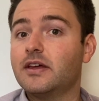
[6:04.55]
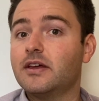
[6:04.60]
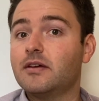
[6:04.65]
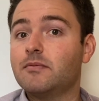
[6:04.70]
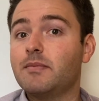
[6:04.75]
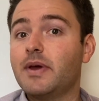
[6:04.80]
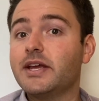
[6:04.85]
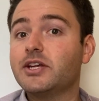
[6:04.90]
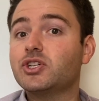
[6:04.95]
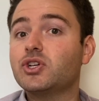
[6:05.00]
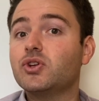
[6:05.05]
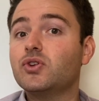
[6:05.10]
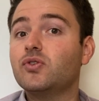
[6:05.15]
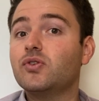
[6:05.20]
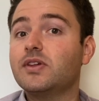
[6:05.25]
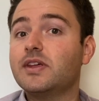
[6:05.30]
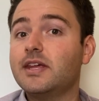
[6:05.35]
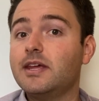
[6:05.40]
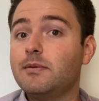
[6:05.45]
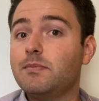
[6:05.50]
Make sure you
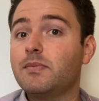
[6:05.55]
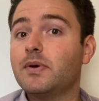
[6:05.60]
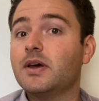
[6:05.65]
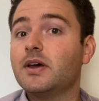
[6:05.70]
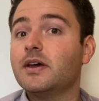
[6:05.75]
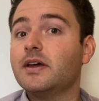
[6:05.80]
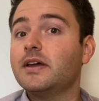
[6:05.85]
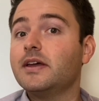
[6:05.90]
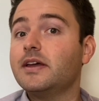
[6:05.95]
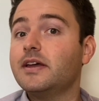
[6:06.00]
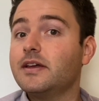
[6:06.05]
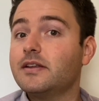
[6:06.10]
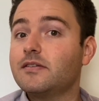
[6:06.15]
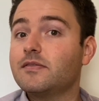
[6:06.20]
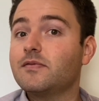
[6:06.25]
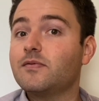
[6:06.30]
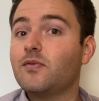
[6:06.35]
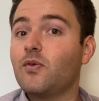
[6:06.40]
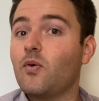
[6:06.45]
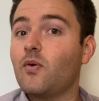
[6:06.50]
keep it
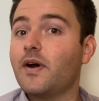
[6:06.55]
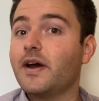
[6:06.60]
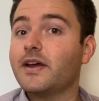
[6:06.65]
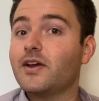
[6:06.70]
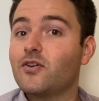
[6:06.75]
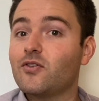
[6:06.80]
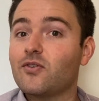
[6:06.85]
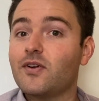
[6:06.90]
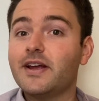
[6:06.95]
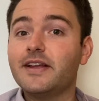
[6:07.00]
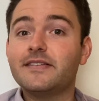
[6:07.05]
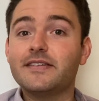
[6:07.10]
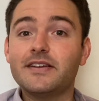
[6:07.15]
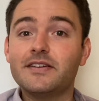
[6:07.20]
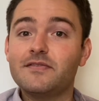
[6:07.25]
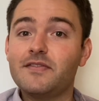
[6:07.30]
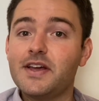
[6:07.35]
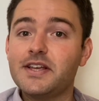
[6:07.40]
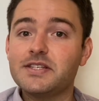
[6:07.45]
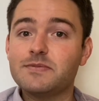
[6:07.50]
for a great
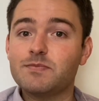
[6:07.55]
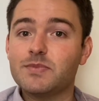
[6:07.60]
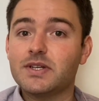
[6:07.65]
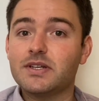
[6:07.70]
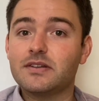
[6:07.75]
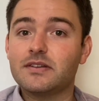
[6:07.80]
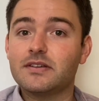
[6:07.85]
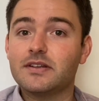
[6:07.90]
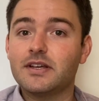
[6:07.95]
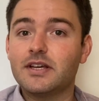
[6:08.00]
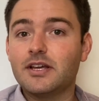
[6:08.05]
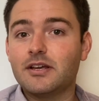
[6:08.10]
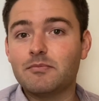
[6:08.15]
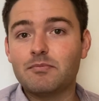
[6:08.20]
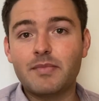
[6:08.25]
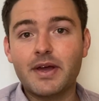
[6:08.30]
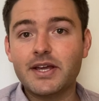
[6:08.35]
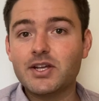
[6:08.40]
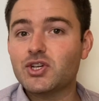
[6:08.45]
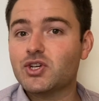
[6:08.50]
investment.
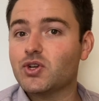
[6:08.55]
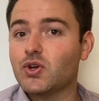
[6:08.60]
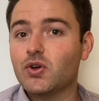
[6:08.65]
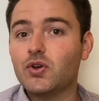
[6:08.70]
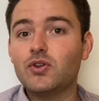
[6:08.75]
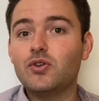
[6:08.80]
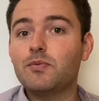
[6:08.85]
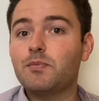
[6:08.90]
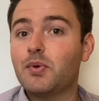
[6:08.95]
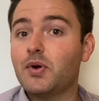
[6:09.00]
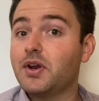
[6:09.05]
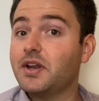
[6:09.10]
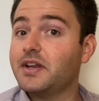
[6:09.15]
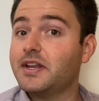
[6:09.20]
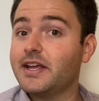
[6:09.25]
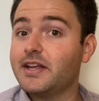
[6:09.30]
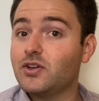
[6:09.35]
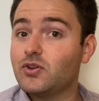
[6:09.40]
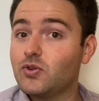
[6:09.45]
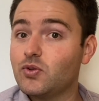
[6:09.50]
Make sure you put it
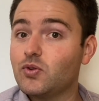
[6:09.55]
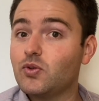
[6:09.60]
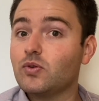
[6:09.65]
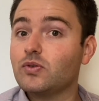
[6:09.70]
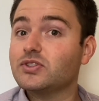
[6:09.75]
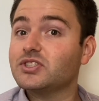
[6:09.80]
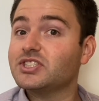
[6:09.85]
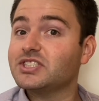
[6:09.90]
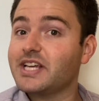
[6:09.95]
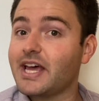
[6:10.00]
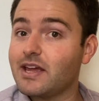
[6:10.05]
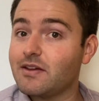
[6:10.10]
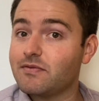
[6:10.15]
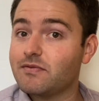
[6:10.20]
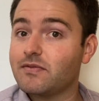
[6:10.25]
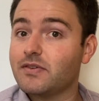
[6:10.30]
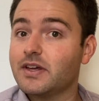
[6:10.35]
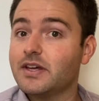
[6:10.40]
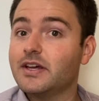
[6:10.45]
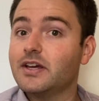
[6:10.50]
into your
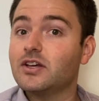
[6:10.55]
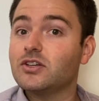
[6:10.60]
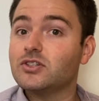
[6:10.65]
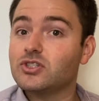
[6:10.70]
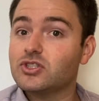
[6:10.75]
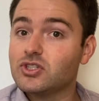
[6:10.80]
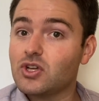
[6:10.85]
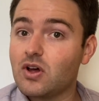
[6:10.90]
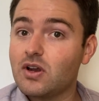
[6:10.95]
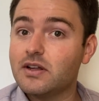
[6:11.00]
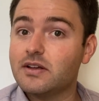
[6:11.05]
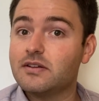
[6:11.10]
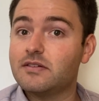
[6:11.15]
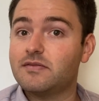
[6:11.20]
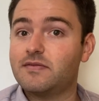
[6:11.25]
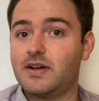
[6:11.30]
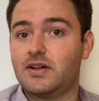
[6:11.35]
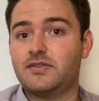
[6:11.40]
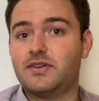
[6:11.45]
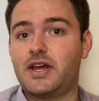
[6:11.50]
safe, solid
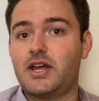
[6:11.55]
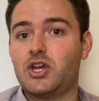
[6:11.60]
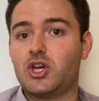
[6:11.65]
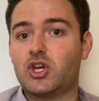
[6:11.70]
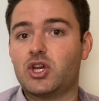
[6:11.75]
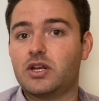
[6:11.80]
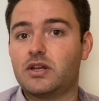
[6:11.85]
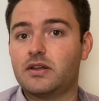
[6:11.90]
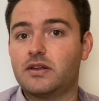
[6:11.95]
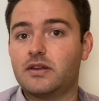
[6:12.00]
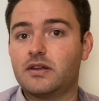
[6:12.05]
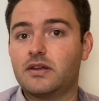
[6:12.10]
foundation.